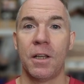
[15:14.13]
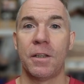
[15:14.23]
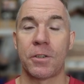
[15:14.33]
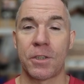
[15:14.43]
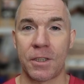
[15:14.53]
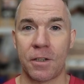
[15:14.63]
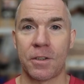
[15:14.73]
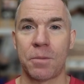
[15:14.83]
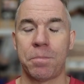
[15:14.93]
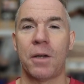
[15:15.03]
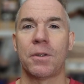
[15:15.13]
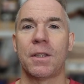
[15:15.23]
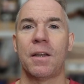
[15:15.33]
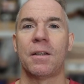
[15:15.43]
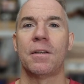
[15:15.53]
there are studies about
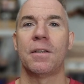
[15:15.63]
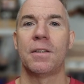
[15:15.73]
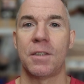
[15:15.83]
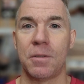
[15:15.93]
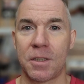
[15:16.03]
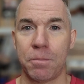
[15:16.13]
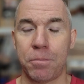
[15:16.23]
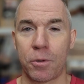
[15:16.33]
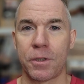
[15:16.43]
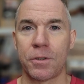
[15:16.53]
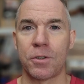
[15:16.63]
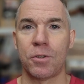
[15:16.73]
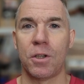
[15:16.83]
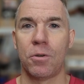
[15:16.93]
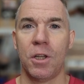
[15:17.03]
that, and it's important to
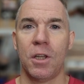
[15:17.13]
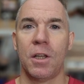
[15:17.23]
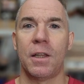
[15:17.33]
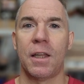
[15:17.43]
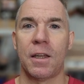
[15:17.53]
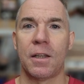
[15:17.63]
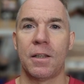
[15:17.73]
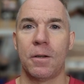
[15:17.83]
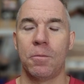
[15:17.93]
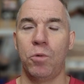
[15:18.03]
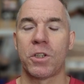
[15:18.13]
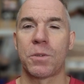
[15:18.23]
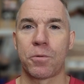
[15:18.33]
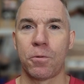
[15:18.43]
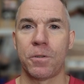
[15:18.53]
know that what's
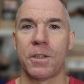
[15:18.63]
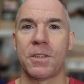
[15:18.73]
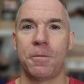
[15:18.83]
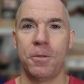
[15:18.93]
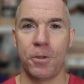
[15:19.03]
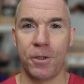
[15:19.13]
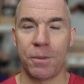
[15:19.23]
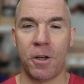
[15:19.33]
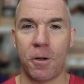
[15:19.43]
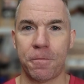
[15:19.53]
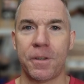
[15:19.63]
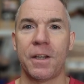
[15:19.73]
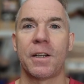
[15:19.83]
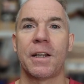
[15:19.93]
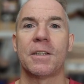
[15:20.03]
proven is if you turn them off, the
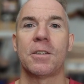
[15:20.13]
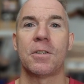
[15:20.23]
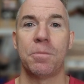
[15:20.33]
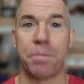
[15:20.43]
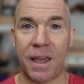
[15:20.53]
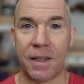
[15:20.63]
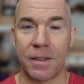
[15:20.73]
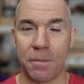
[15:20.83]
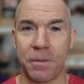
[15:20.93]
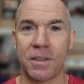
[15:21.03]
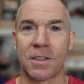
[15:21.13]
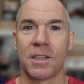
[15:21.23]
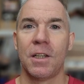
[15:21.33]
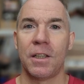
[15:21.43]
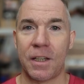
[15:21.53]
air gets bad. That means
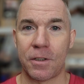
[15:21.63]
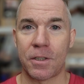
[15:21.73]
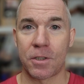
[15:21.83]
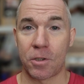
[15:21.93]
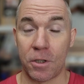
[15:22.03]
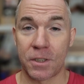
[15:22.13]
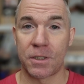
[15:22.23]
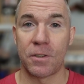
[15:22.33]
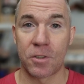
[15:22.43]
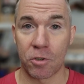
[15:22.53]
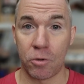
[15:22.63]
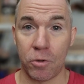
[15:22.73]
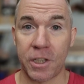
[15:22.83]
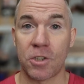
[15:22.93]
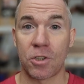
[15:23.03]
there is constant
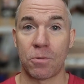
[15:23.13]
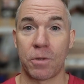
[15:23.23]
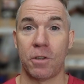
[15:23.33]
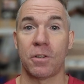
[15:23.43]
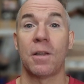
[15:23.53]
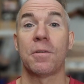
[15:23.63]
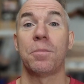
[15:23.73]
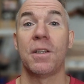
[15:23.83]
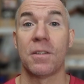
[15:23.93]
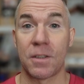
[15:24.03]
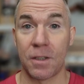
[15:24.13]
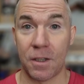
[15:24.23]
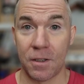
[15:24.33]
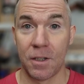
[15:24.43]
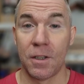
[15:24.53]
circulation around. That means
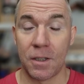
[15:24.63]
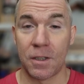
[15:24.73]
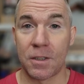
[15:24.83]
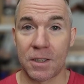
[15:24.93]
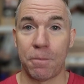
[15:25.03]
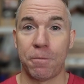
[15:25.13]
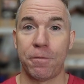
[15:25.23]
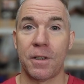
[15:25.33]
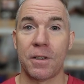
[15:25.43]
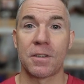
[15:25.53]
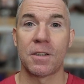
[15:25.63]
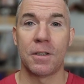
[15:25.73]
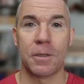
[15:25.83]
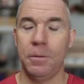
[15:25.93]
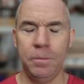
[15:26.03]
that some things
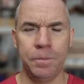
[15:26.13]
are